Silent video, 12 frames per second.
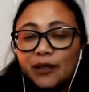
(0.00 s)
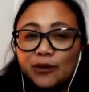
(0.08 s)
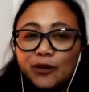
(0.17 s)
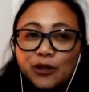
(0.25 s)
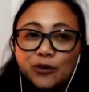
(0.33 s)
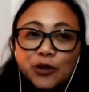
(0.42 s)

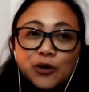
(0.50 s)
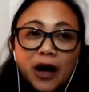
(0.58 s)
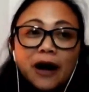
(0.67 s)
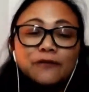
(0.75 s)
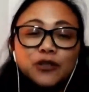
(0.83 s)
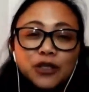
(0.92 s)
you
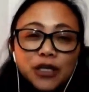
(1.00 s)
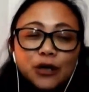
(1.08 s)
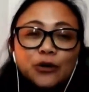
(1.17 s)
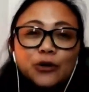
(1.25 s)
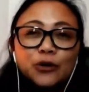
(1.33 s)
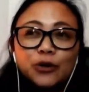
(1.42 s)
have to
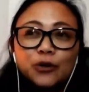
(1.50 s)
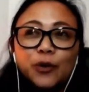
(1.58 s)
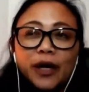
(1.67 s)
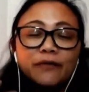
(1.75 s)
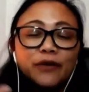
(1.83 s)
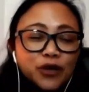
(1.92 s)
include
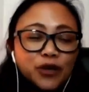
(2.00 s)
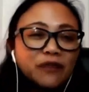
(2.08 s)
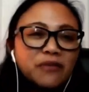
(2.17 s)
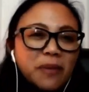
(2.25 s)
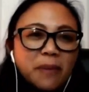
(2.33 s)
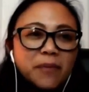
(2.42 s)
whatever you
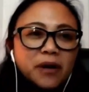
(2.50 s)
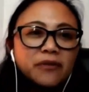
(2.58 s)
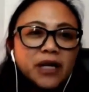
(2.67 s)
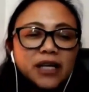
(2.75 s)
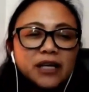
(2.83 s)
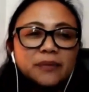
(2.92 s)
can remember,
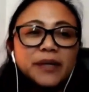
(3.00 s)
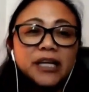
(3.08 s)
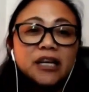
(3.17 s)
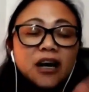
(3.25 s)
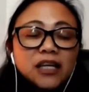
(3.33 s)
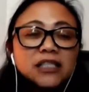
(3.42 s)
really. But
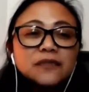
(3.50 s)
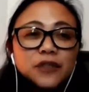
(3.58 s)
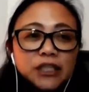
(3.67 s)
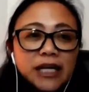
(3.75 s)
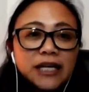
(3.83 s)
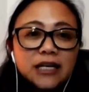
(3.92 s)
it asks for
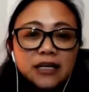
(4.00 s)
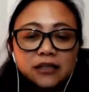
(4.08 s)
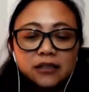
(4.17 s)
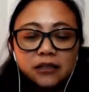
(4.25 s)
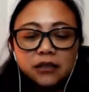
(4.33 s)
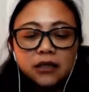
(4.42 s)
10
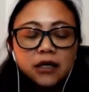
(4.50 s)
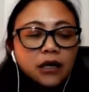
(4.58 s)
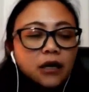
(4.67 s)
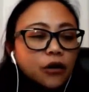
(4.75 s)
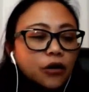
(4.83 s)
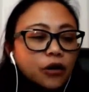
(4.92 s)
years
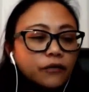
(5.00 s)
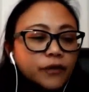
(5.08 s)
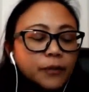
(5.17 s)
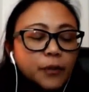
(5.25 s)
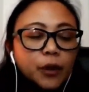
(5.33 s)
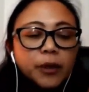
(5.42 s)
of
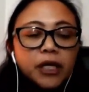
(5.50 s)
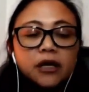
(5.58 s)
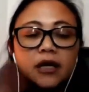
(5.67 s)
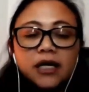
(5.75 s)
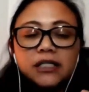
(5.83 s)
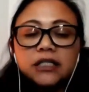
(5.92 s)
employment. It
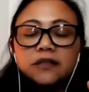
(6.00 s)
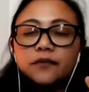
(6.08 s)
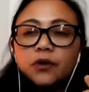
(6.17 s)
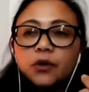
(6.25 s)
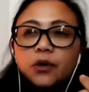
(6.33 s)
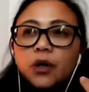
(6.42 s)
asks
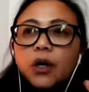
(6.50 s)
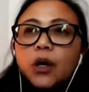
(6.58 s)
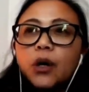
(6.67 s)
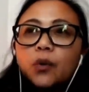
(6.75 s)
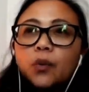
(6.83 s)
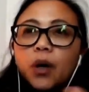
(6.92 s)
for
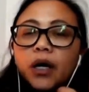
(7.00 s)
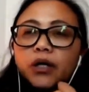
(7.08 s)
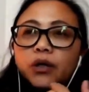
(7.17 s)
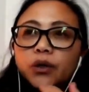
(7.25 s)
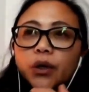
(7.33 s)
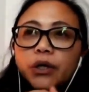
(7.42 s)
what
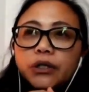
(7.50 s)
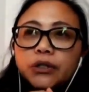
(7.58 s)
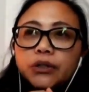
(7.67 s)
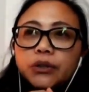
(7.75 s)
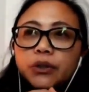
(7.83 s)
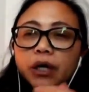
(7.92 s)
you're going
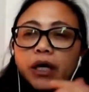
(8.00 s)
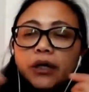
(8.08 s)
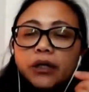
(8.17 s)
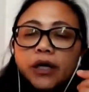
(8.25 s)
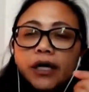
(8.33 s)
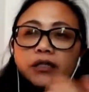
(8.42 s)
to,
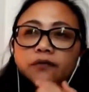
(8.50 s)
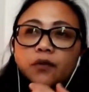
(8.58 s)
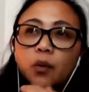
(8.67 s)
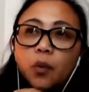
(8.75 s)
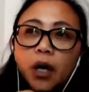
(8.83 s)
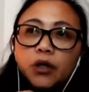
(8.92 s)
it asks
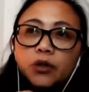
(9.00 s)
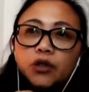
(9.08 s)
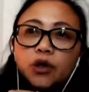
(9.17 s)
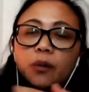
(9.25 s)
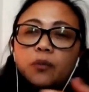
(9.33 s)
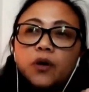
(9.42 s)
for what your
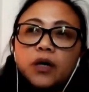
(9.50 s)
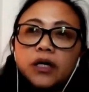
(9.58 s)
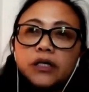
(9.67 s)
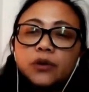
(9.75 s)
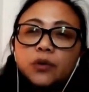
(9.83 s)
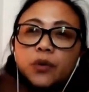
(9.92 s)
job
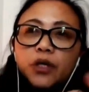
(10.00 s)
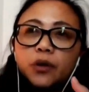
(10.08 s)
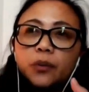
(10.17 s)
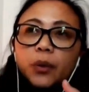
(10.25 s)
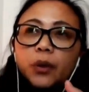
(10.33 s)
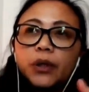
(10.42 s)
was, who were
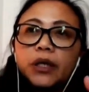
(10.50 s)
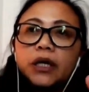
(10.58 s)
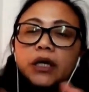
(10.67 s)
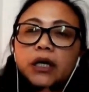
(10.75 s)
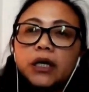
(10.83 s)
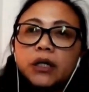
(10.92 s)
your
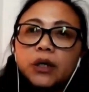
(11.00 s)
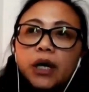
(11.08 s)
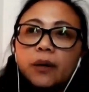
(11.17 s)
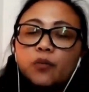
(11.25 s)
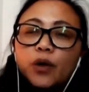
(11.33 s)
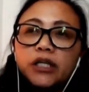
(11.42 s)
employer,
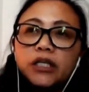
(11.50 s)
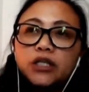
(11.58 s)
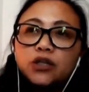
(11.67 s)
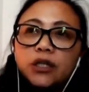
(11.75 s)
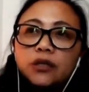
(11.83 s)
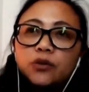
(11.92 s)
when
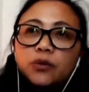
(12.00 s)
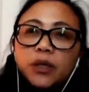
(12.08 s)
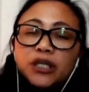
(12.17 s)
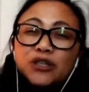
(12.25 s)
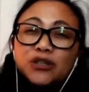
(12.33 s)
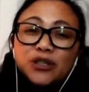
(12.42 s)
did you
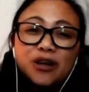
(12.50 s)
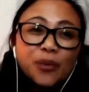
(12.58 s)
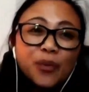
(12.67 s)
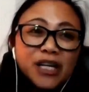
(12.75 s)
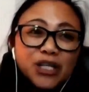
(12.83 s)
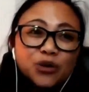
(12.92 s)

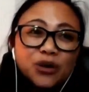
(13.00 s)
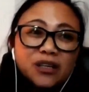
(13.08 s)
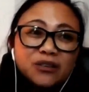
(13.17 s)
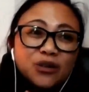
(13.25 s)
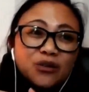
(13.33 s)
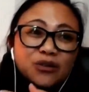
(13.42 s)
start, when did you
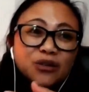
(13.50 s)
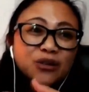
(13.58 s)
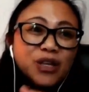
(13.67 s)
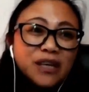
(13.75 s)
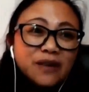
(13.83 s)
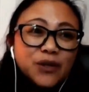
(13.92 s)

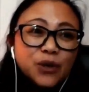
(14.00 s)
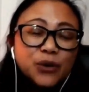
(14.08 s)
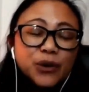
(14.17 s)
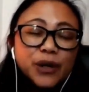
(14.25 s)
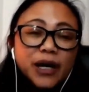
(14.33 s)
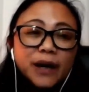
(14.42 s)
leave your